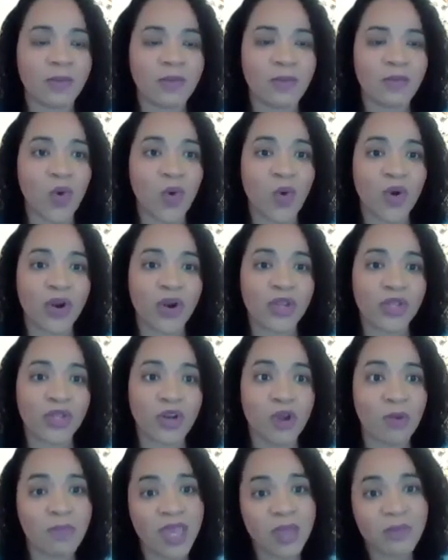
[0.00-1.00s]
or
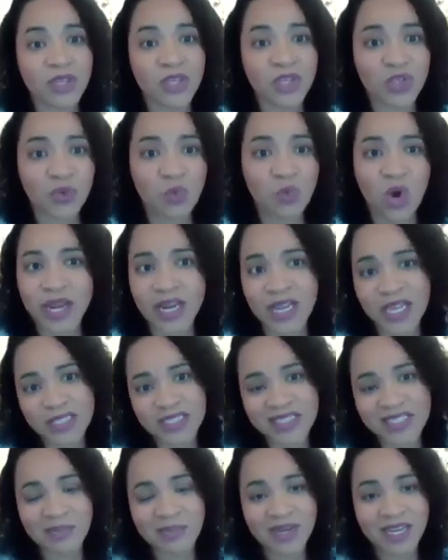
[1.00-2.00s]
maybe you want it
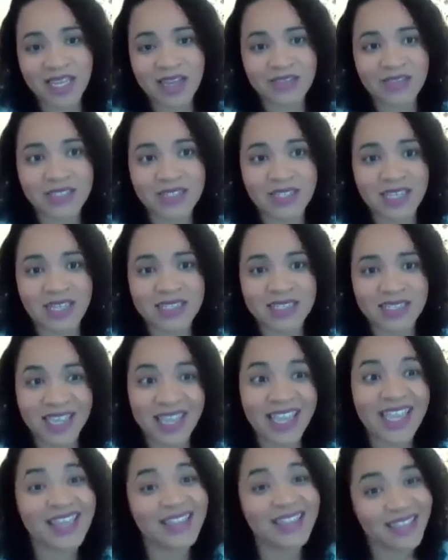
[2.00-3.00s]
and somebody else doesn't,
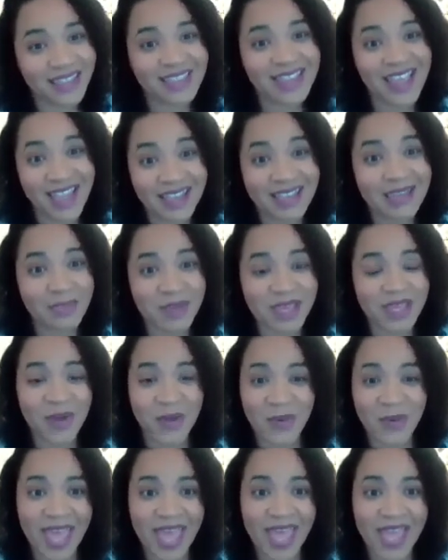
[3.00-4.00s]
and that can be
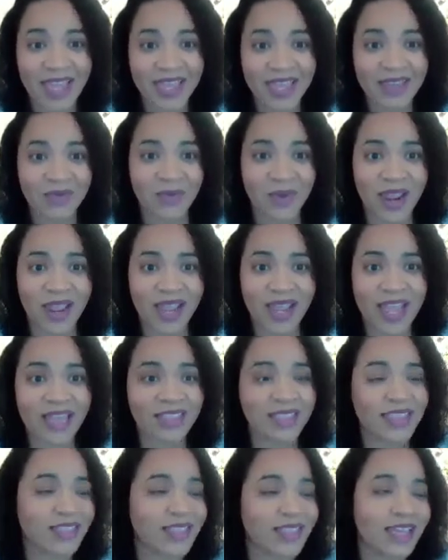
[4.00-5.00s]
okay, right? I
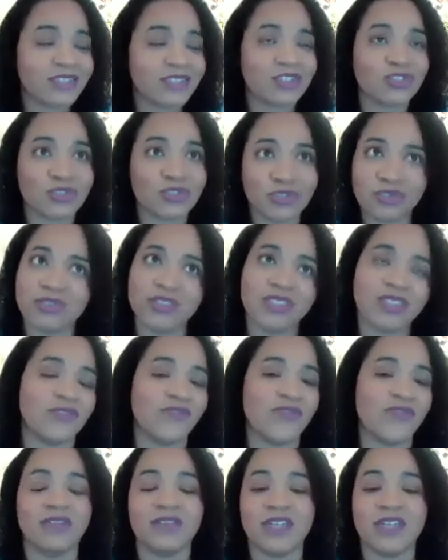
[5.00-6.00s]
think that's truly
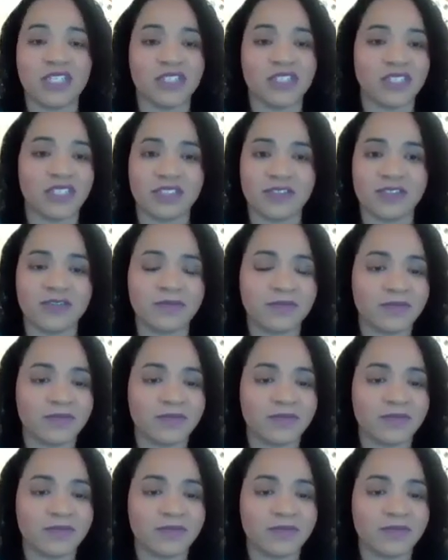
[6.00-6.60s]
the foundation.